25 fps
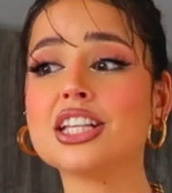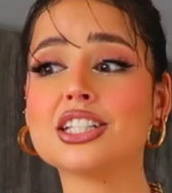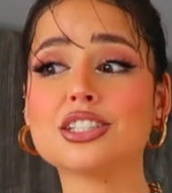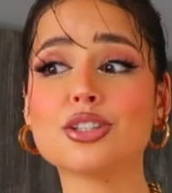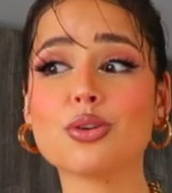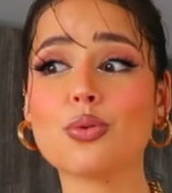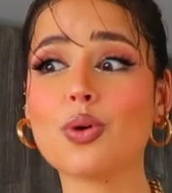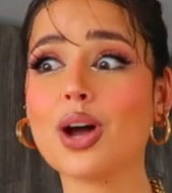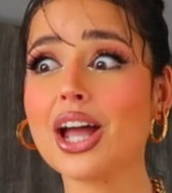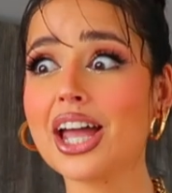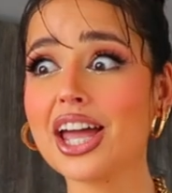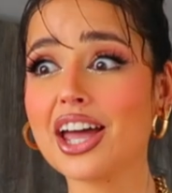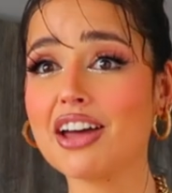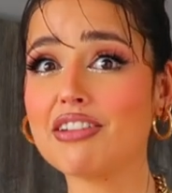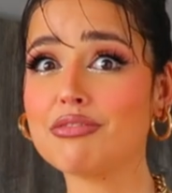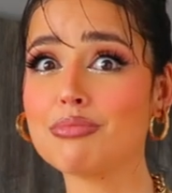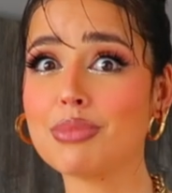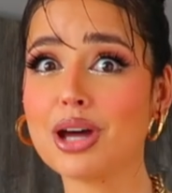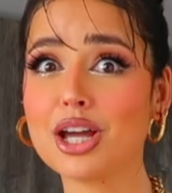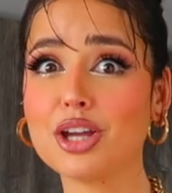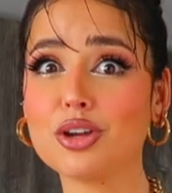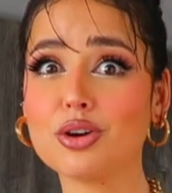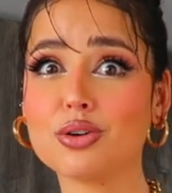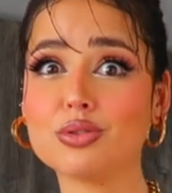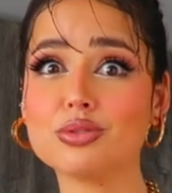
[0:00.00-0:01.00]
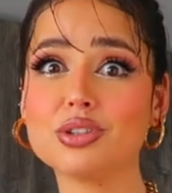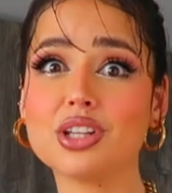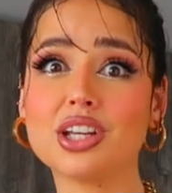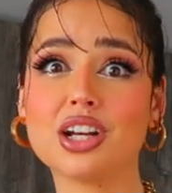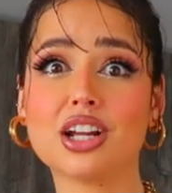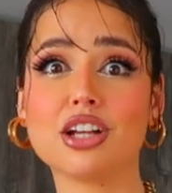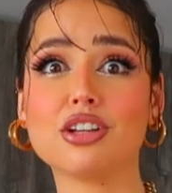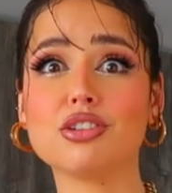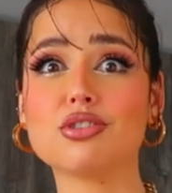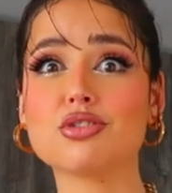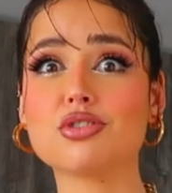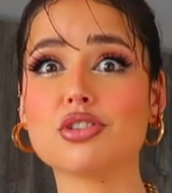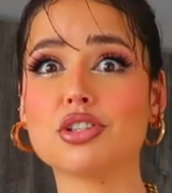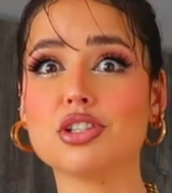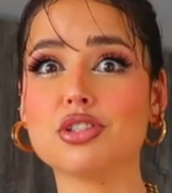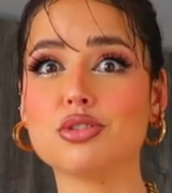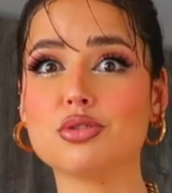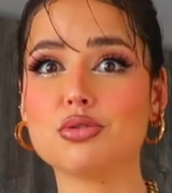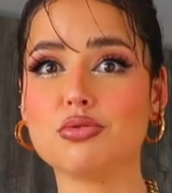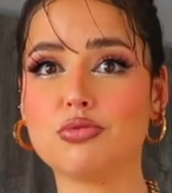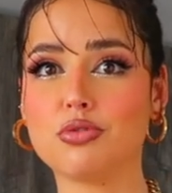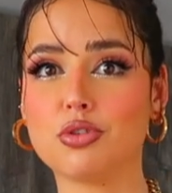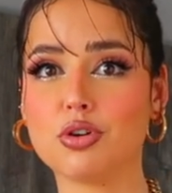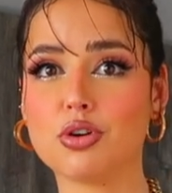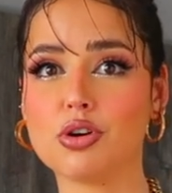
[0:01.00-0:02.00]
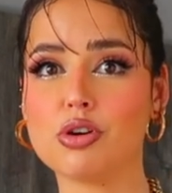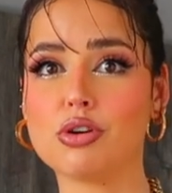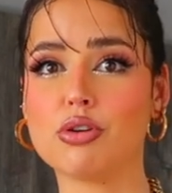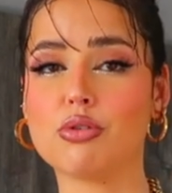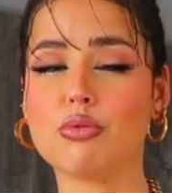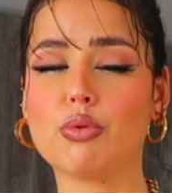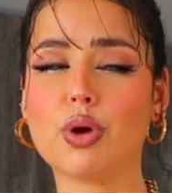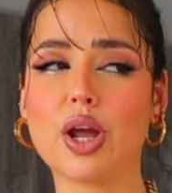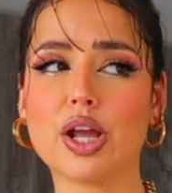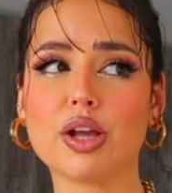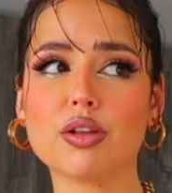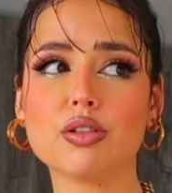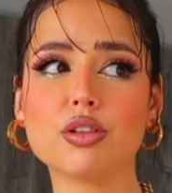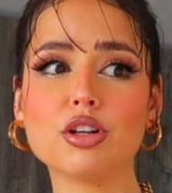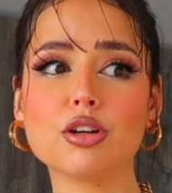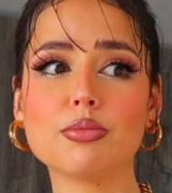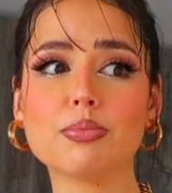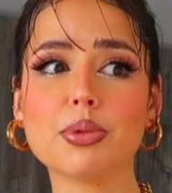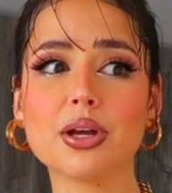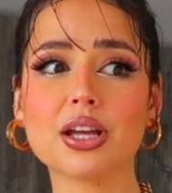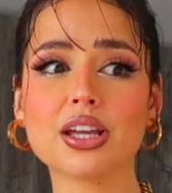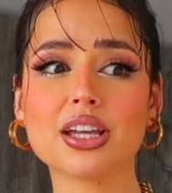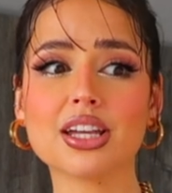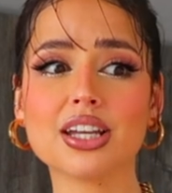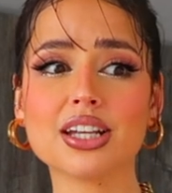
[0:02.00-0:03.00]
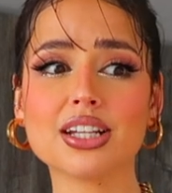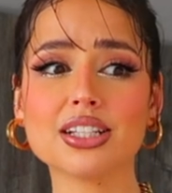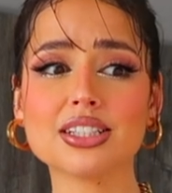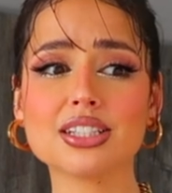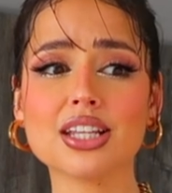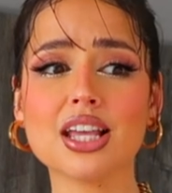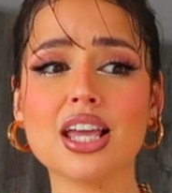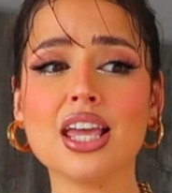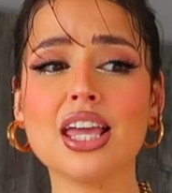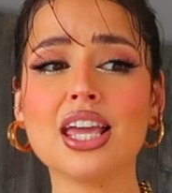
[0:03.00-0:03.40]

So I have my own that I usually do for regular pancakes